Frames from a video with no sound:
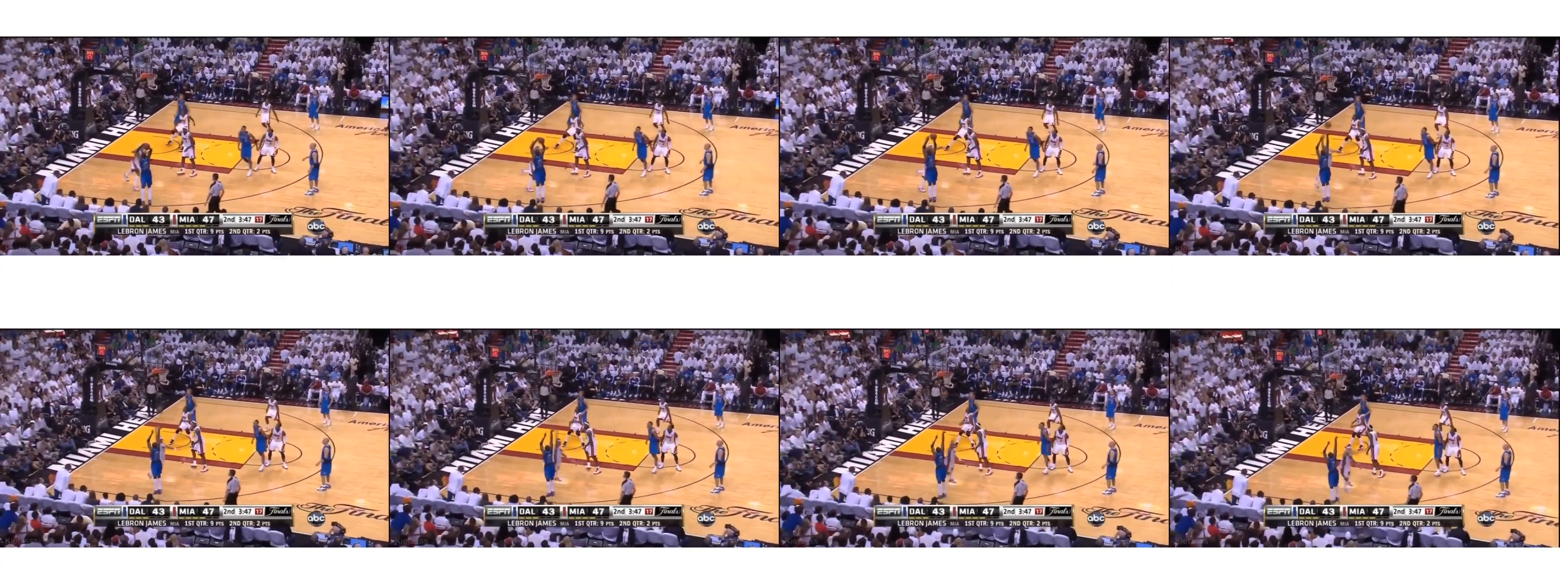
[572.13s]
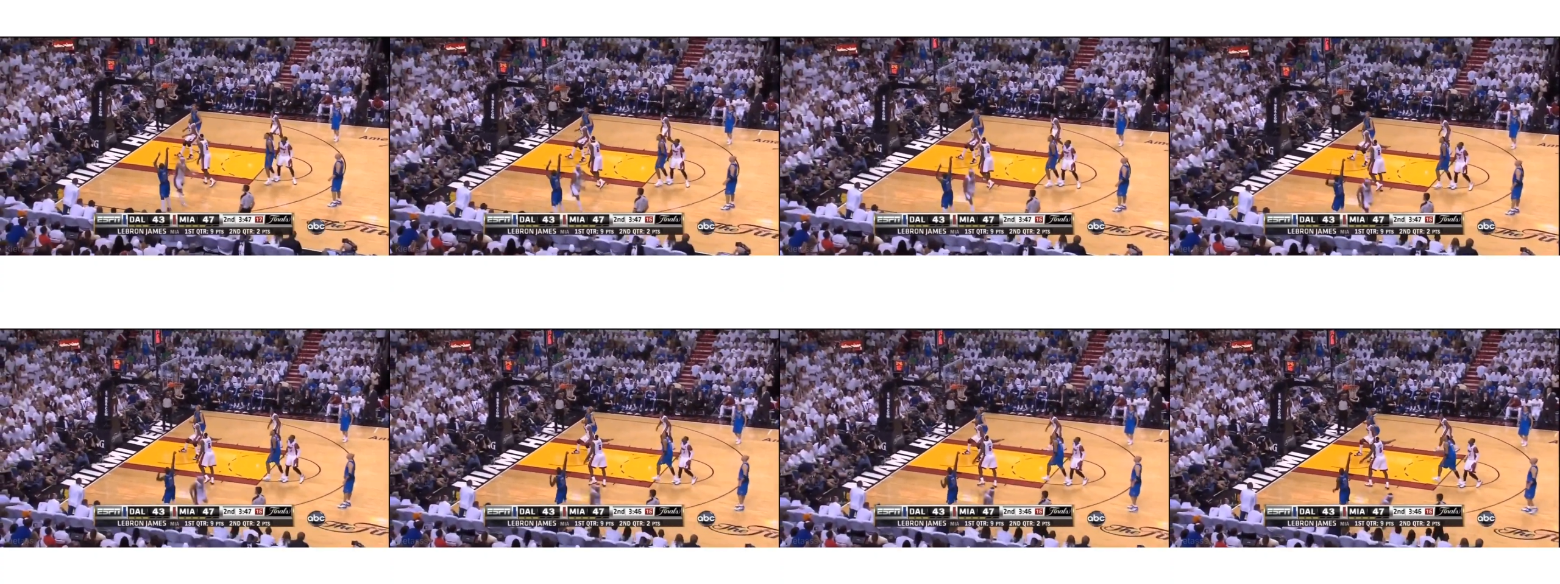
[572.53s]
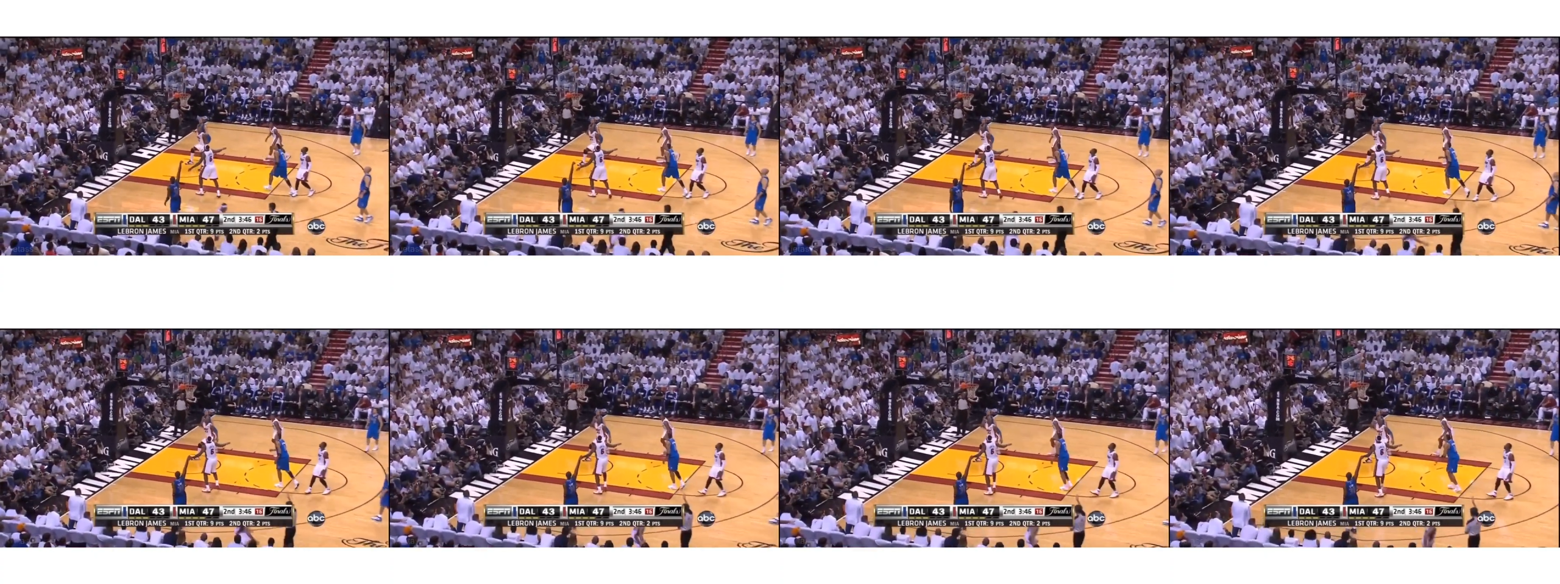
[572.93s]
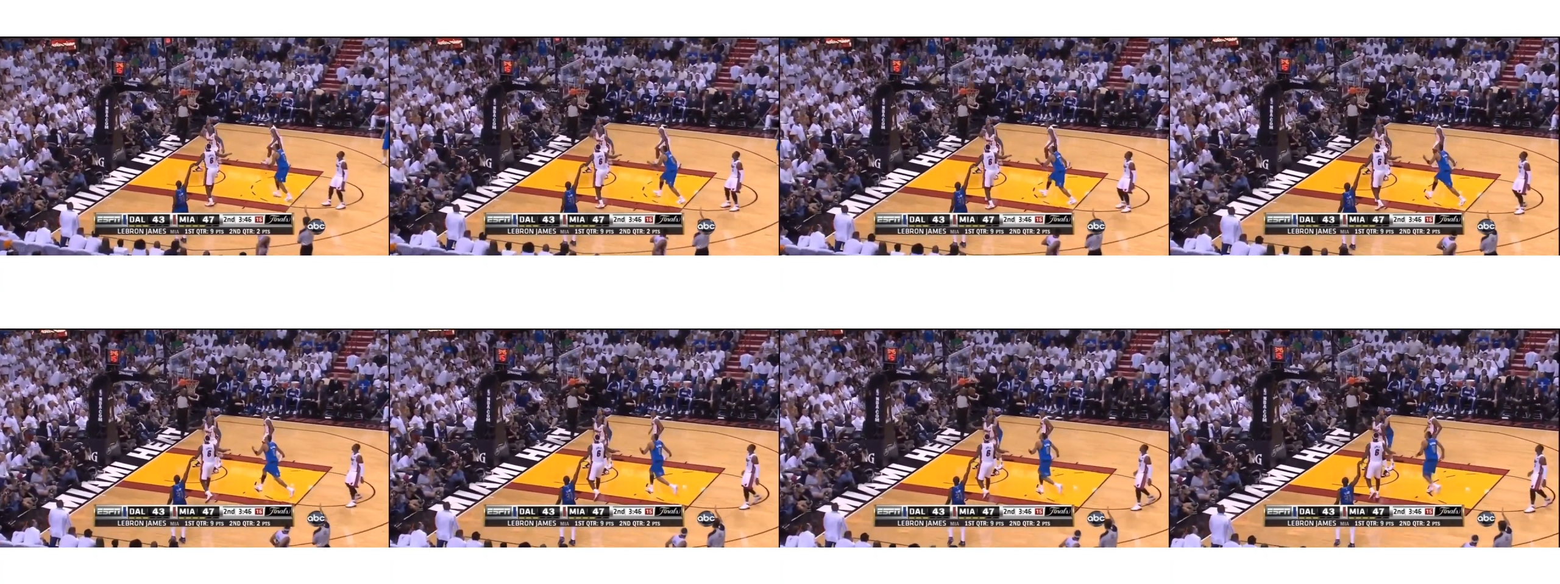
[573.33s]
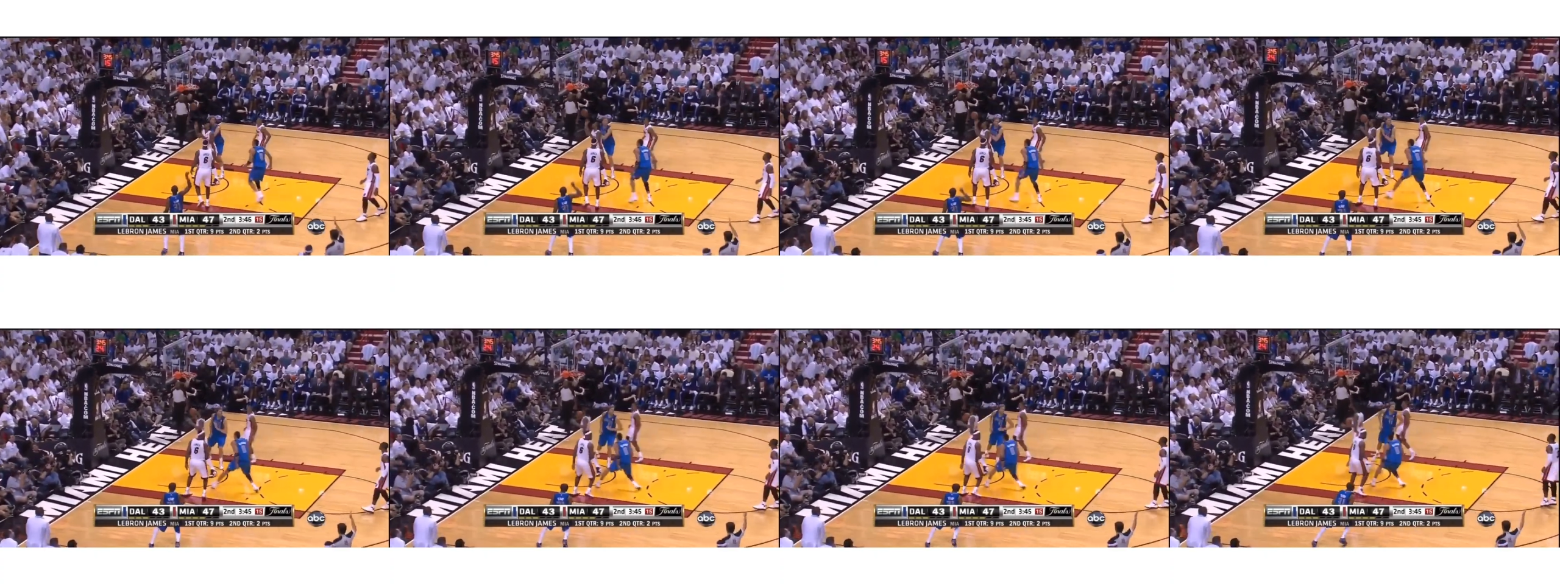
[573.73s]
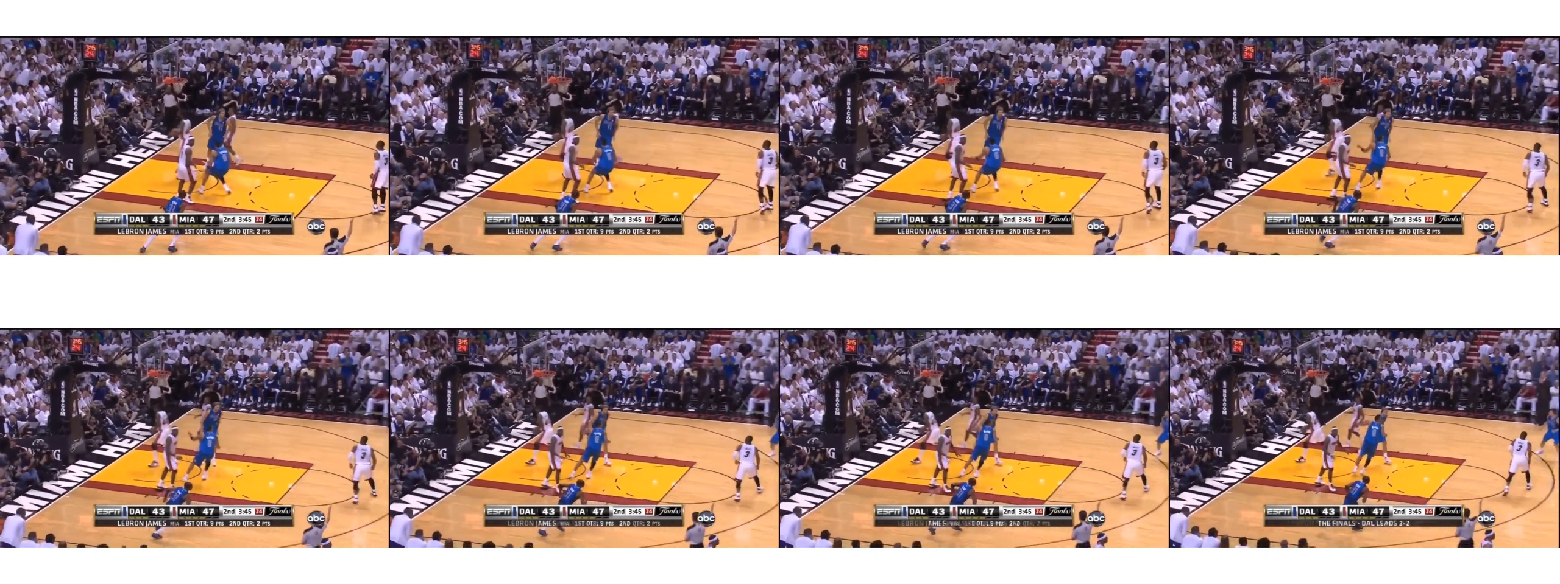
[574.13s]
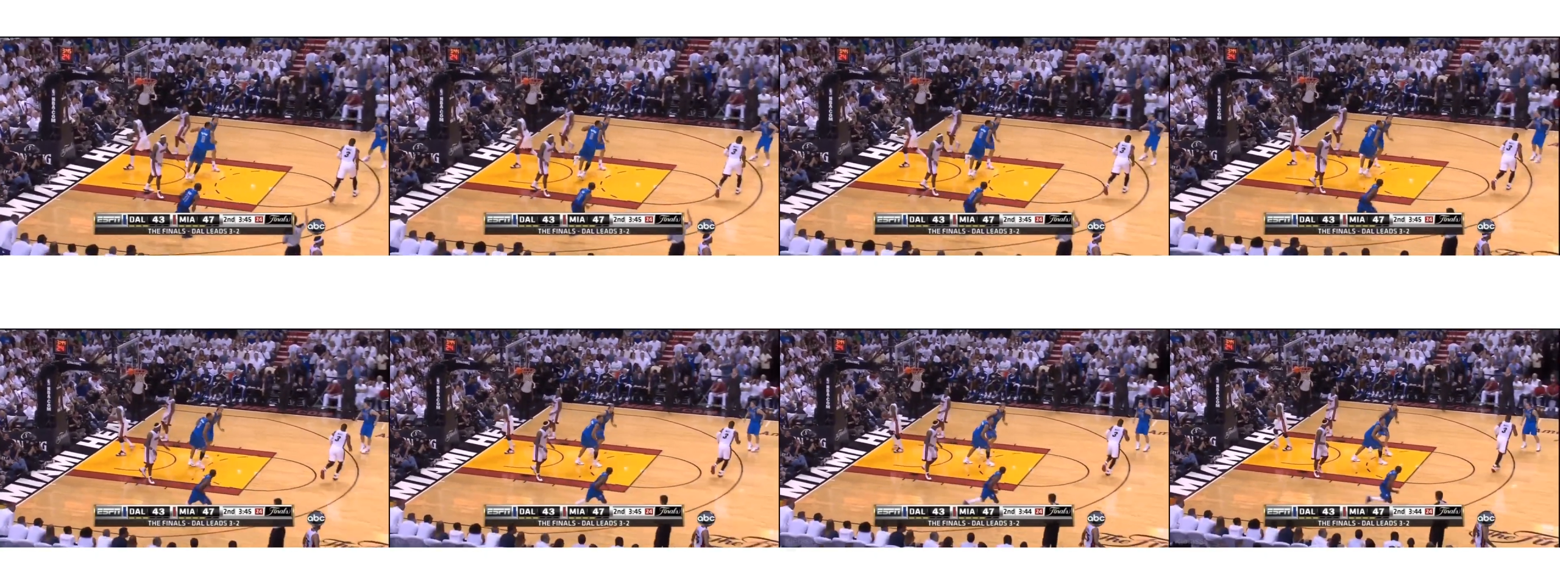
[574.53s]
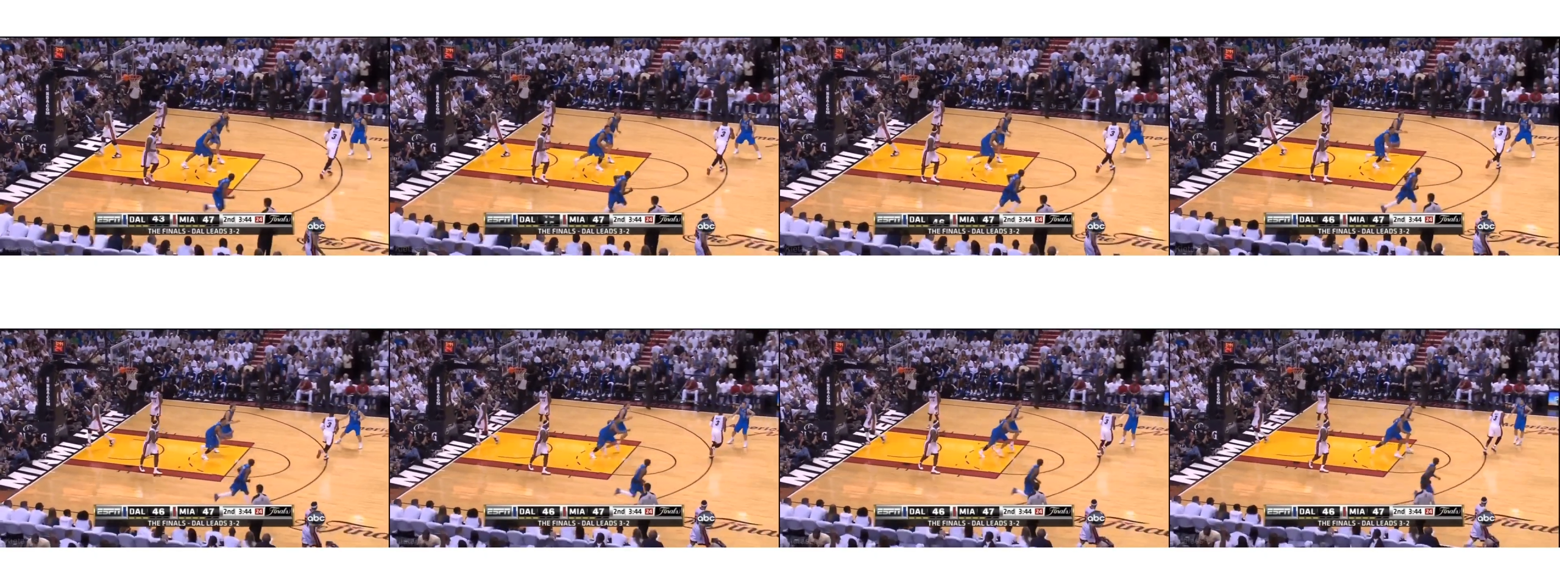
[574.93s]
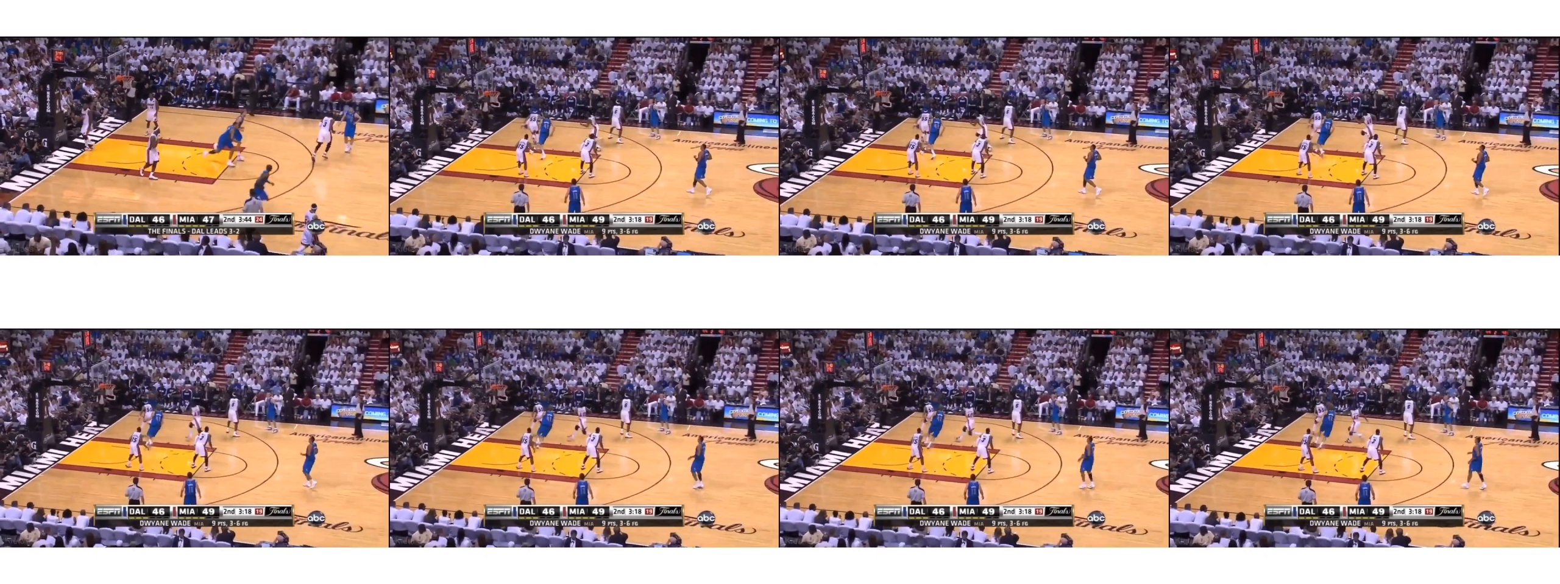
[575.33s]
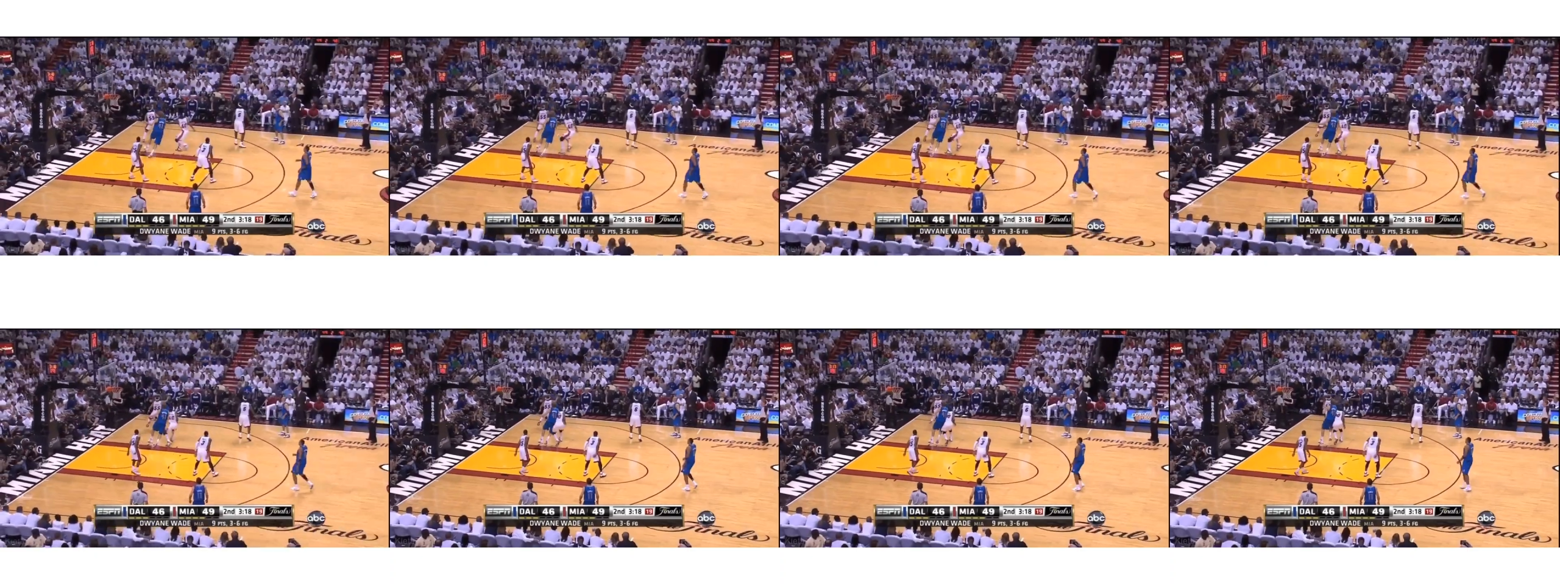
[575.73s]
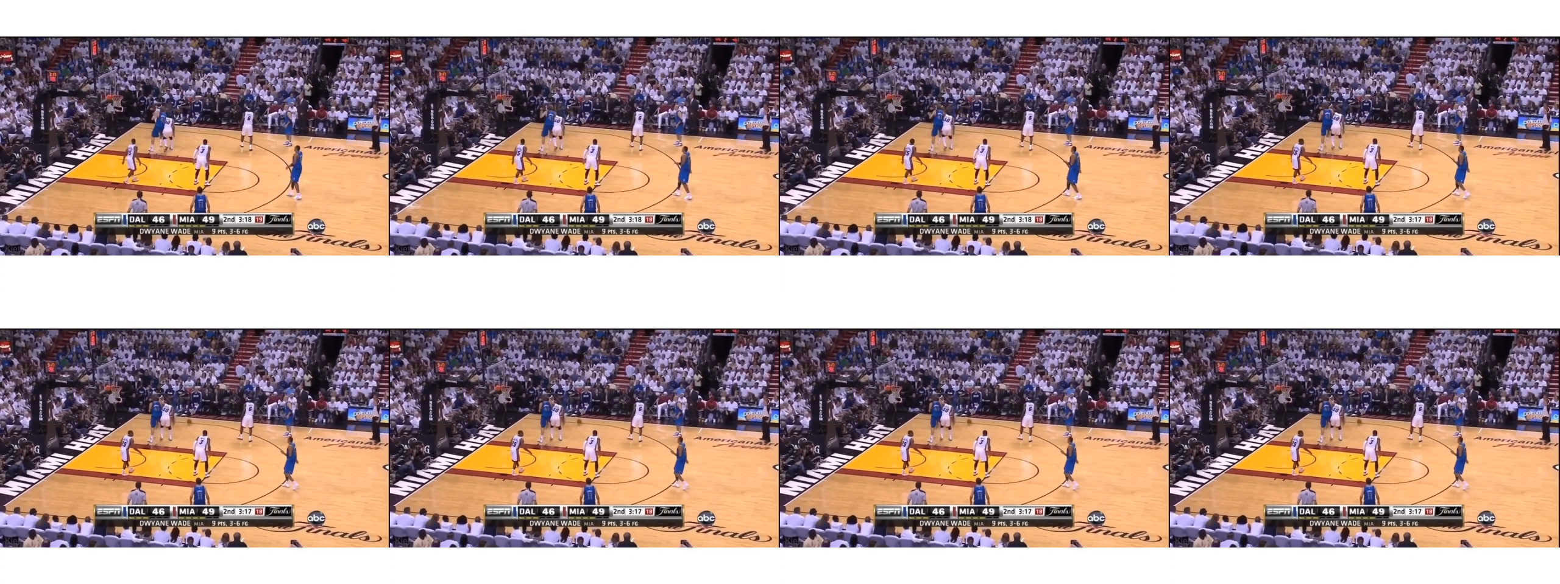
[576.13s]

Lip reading: [unreadable: no face in view]